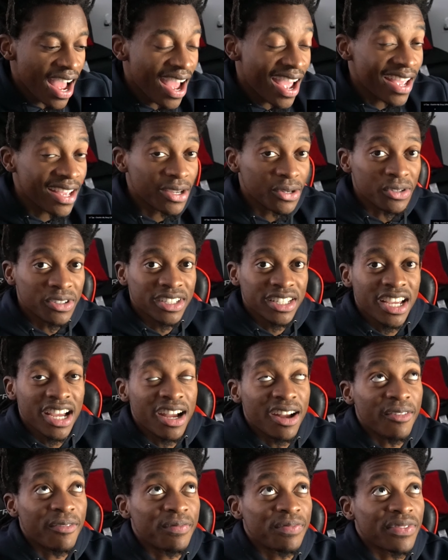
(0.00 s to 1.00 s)
I ain't
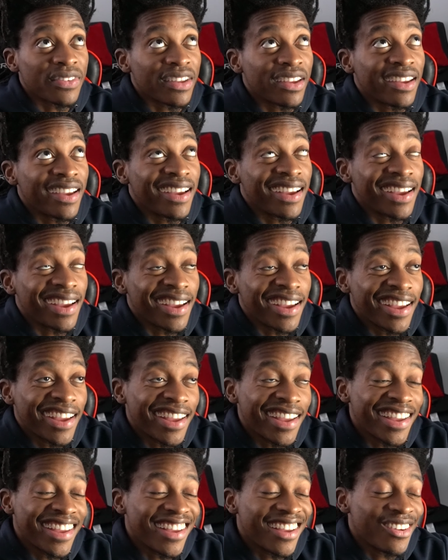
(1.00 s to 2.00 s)
cap.
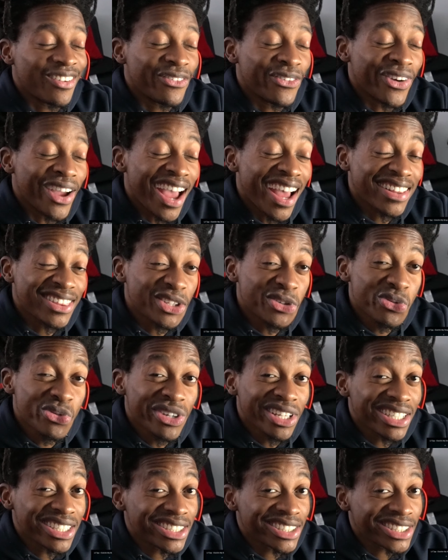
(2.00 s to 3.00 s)
After
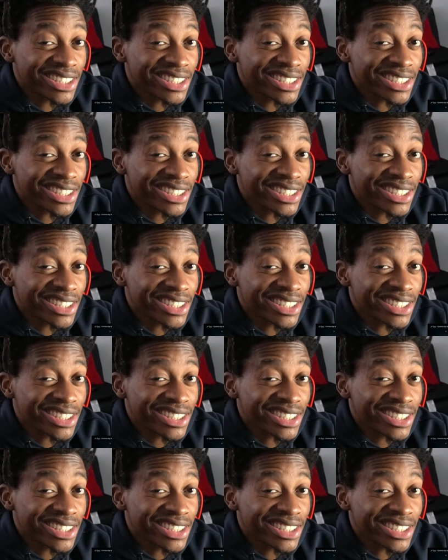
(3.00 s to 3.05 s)
you get